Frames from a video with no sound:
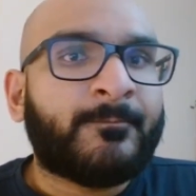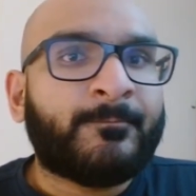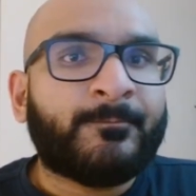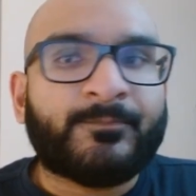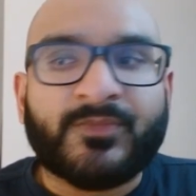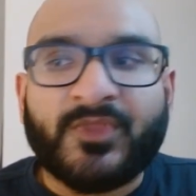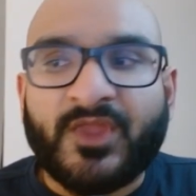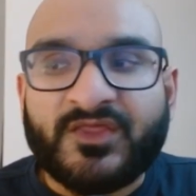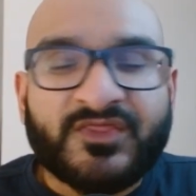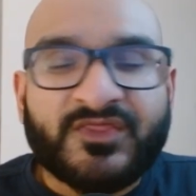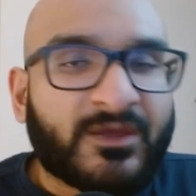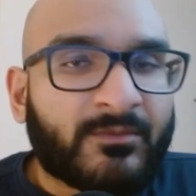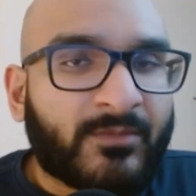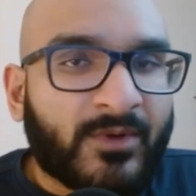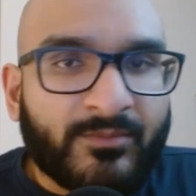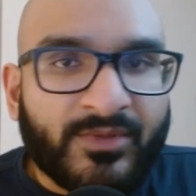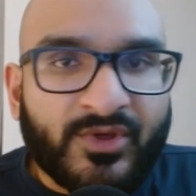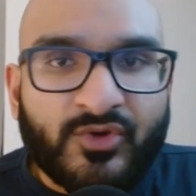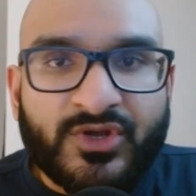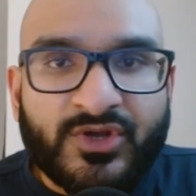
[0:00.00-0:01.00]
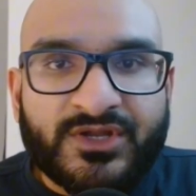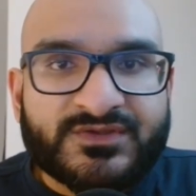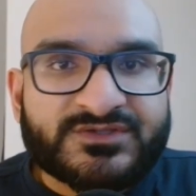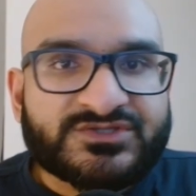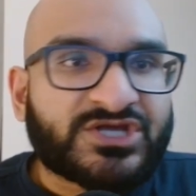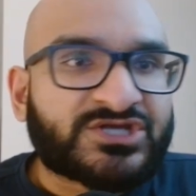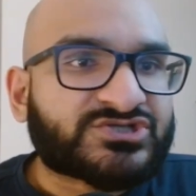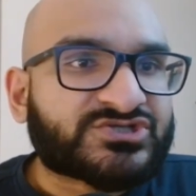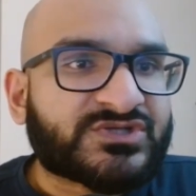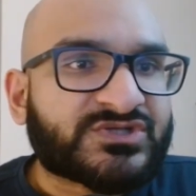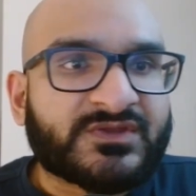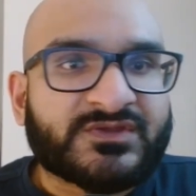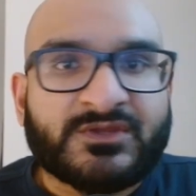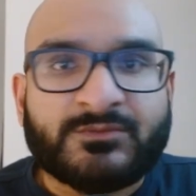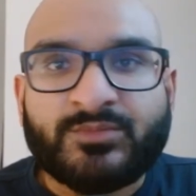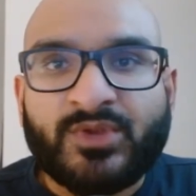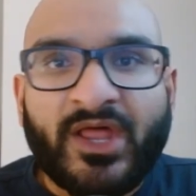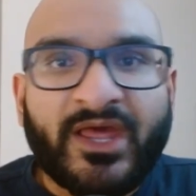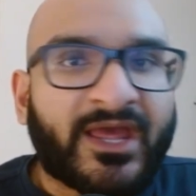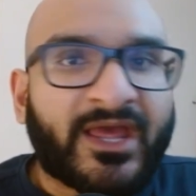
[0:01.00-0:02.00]
Nothing about Bitcoin has changed. The
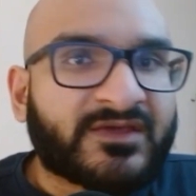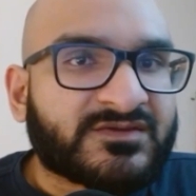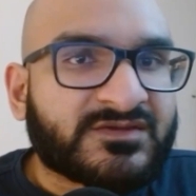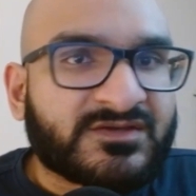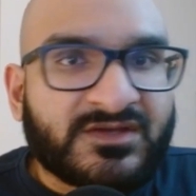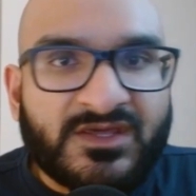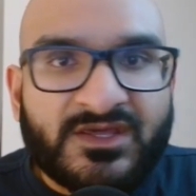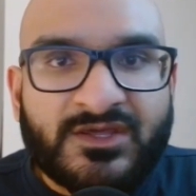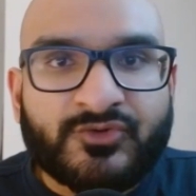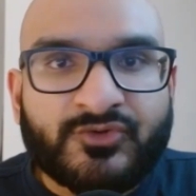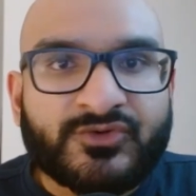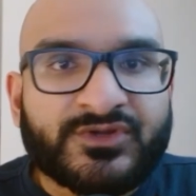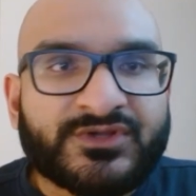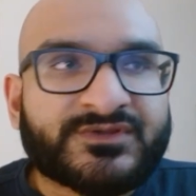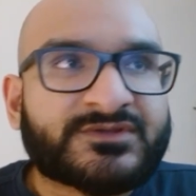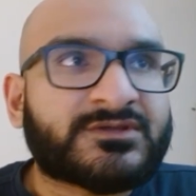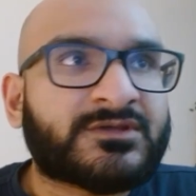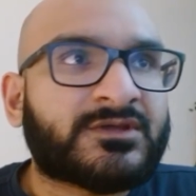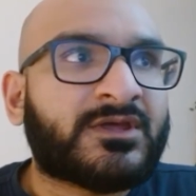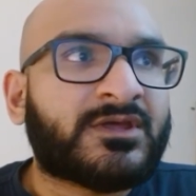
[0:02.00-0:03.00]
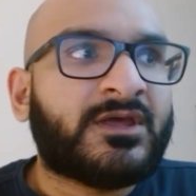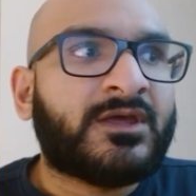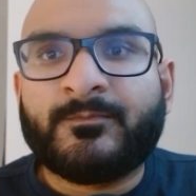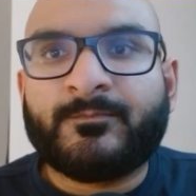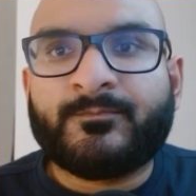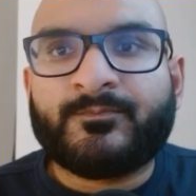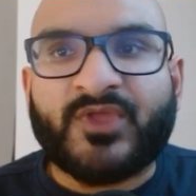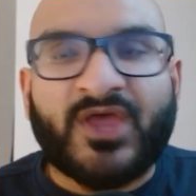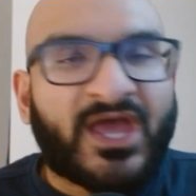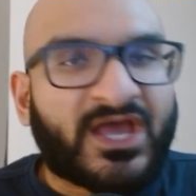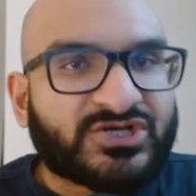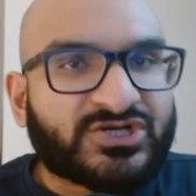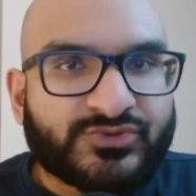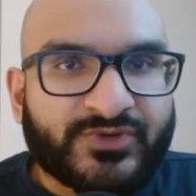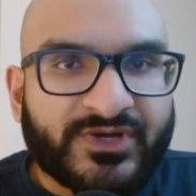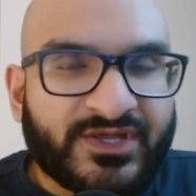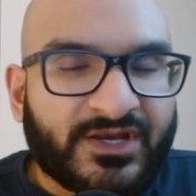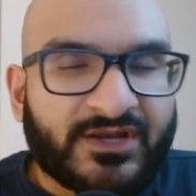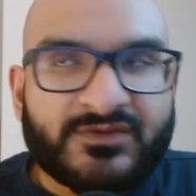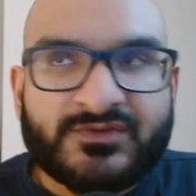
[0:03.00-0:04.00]
supply hasn't increased. The hash
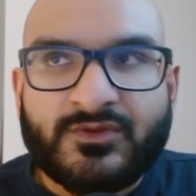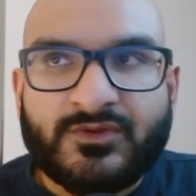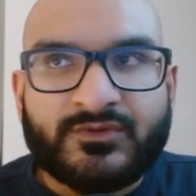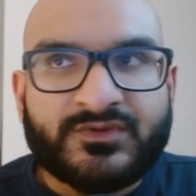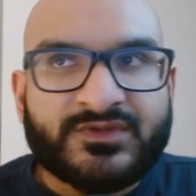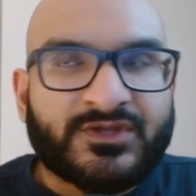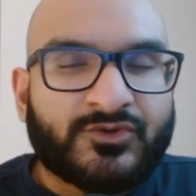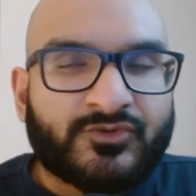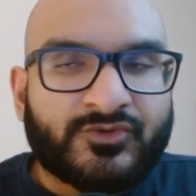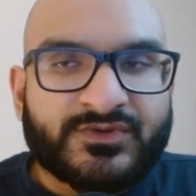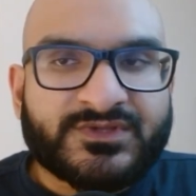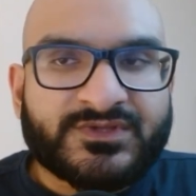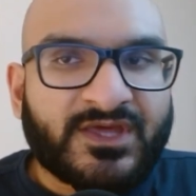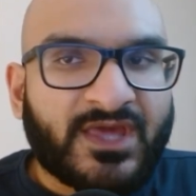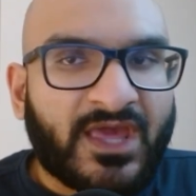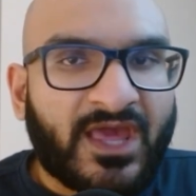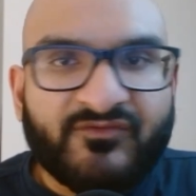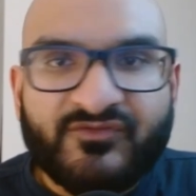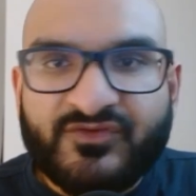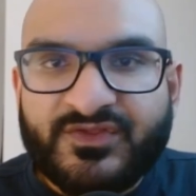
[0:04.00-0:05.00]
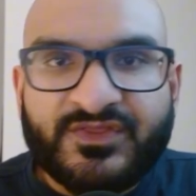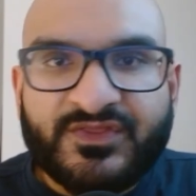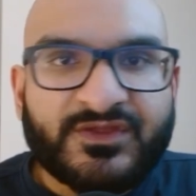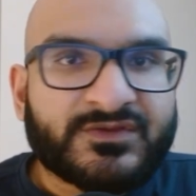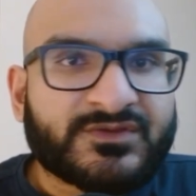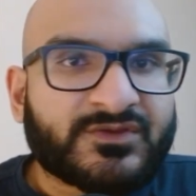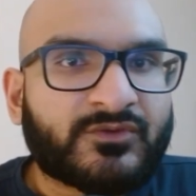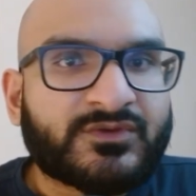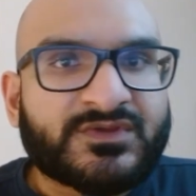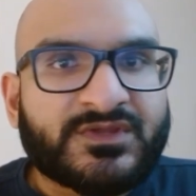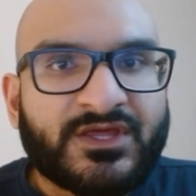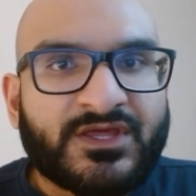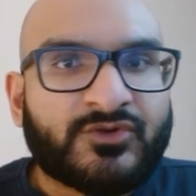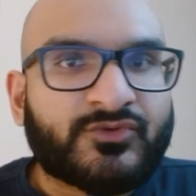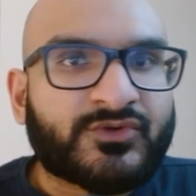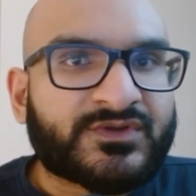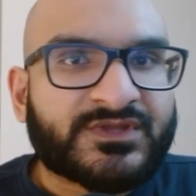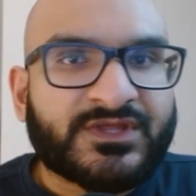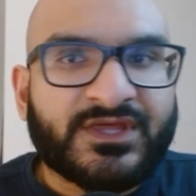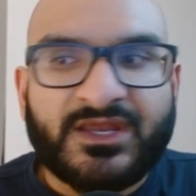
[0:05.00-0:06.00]
rate is always increasing. Everything is always
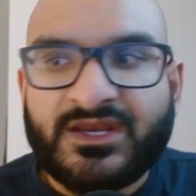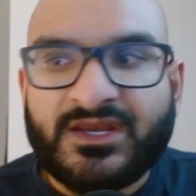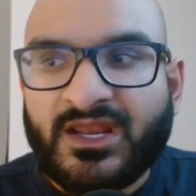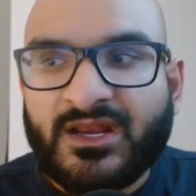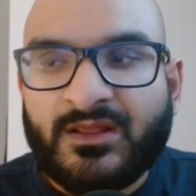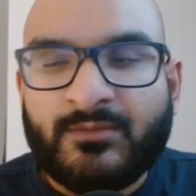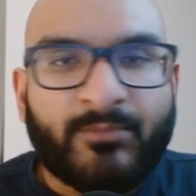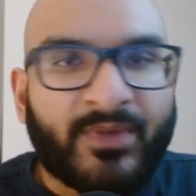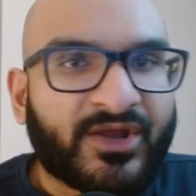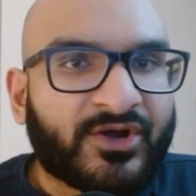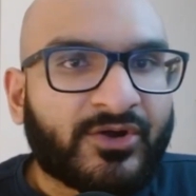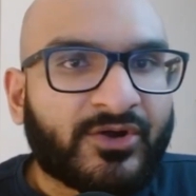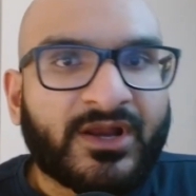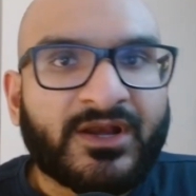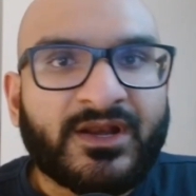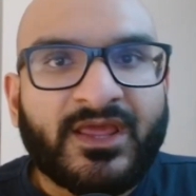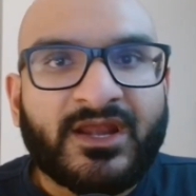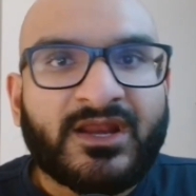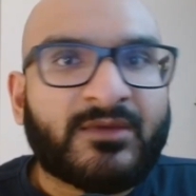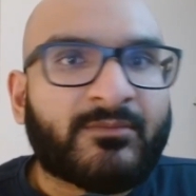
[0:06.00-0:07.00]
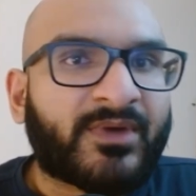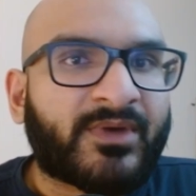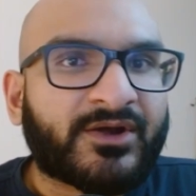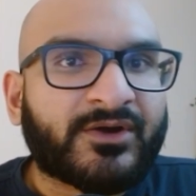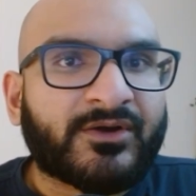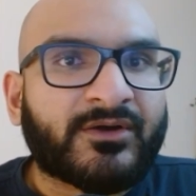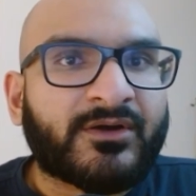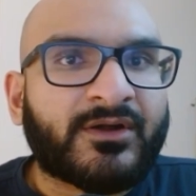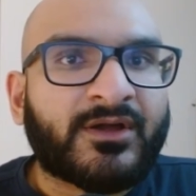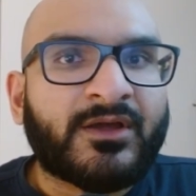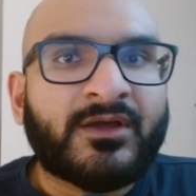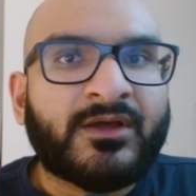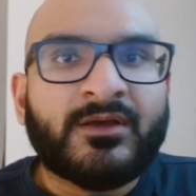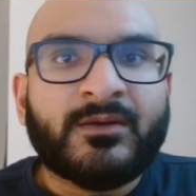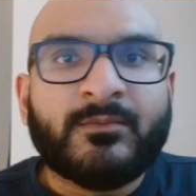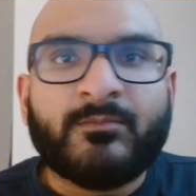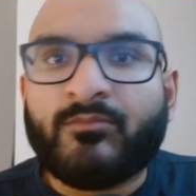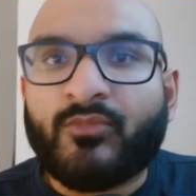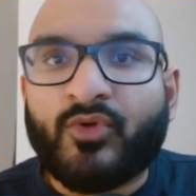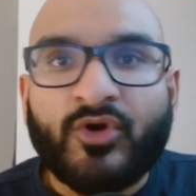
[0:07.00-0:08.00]
increasing and getting better and getting better.
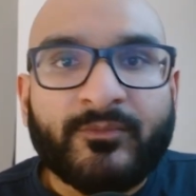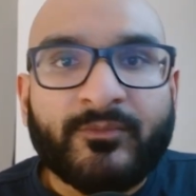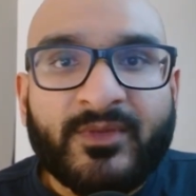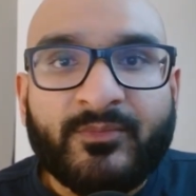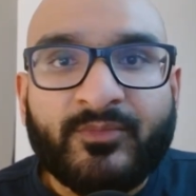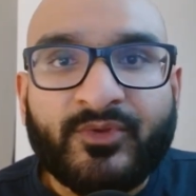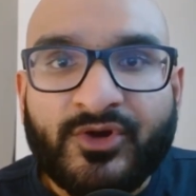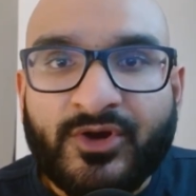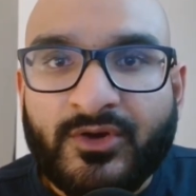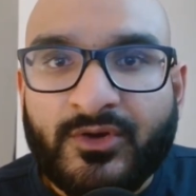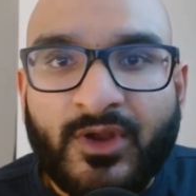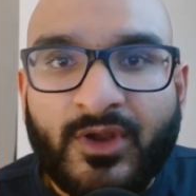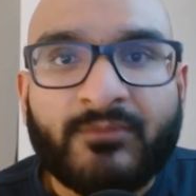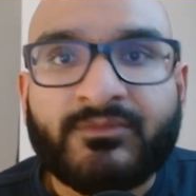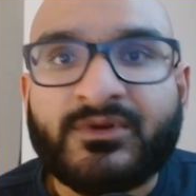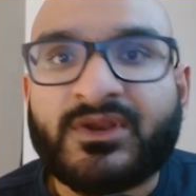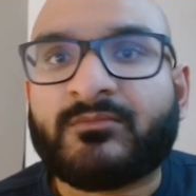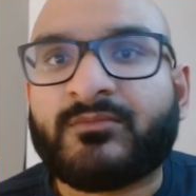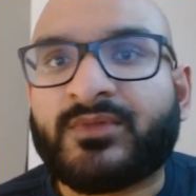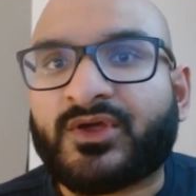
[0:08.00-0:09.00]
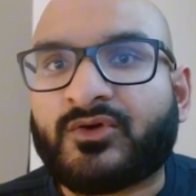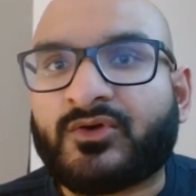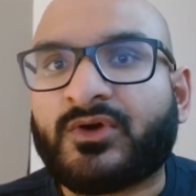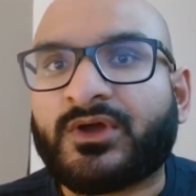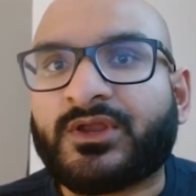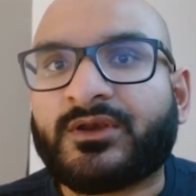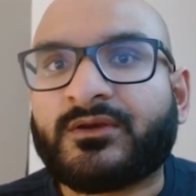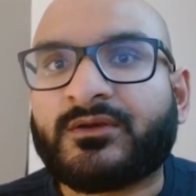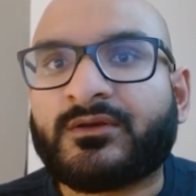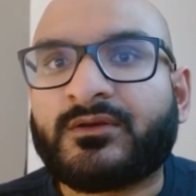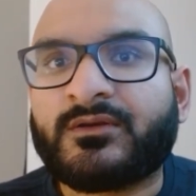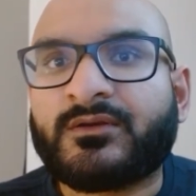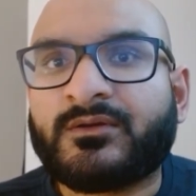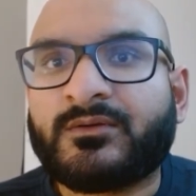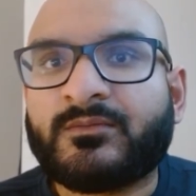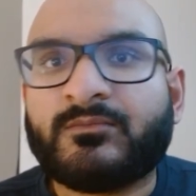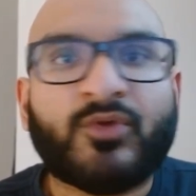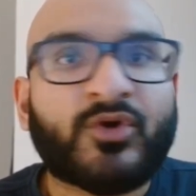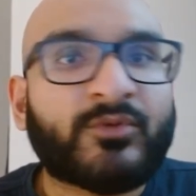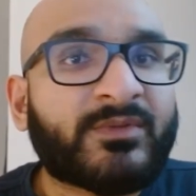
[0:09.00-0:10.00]
More people are adopting Bitcoin.
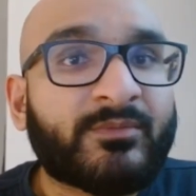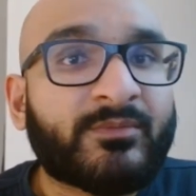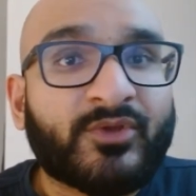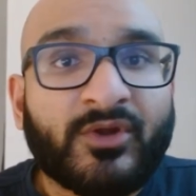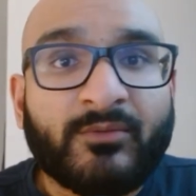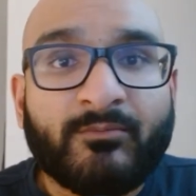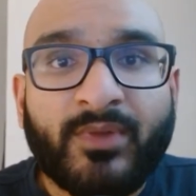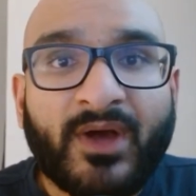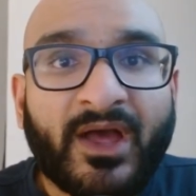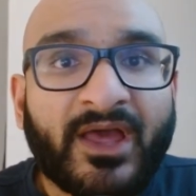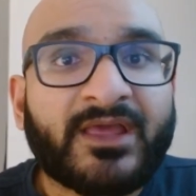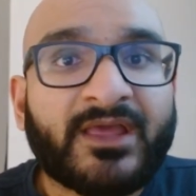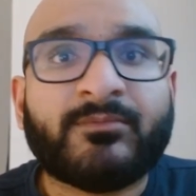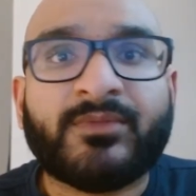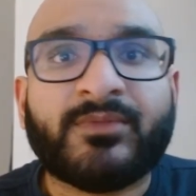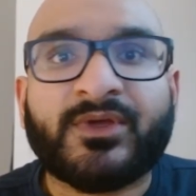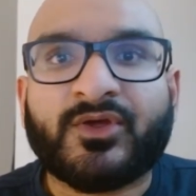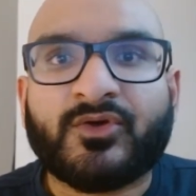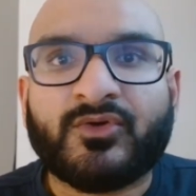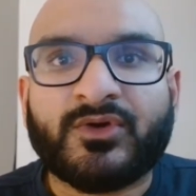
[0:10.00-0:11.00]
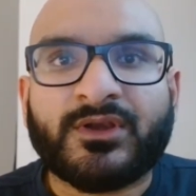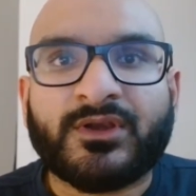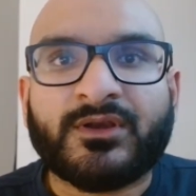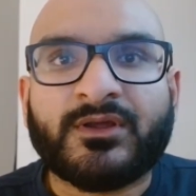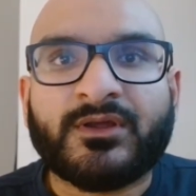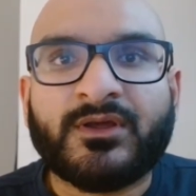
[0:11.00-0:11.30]
More people are buying Bitcoin.